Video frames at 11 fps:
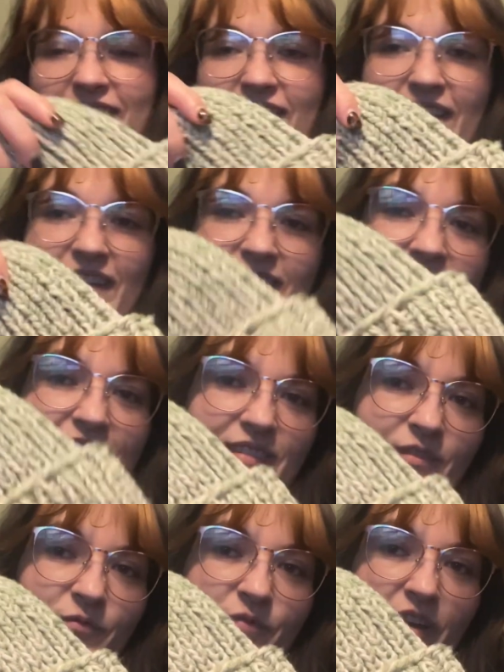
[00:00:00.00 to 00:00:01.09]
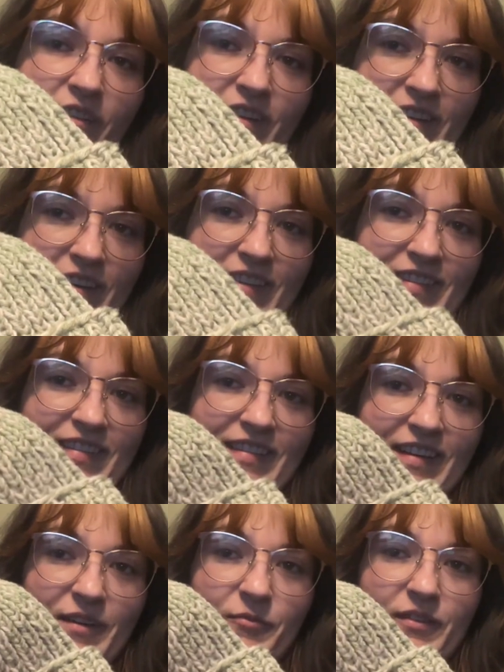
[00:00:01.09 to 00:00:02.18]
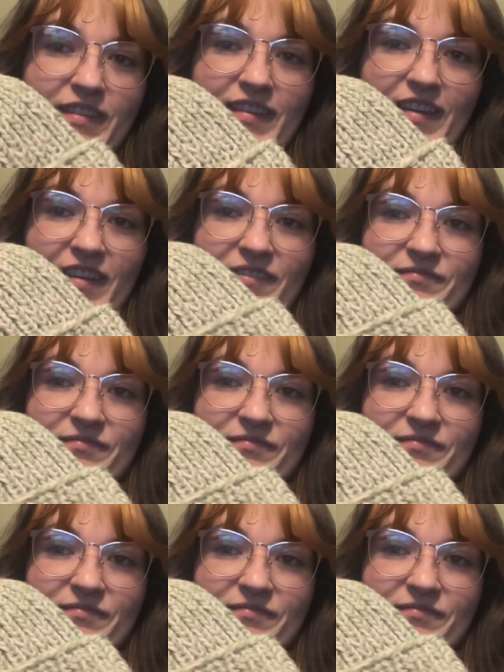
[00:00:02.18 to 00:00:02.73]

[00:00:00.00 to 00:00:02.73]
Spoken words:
It's very nice, I will say.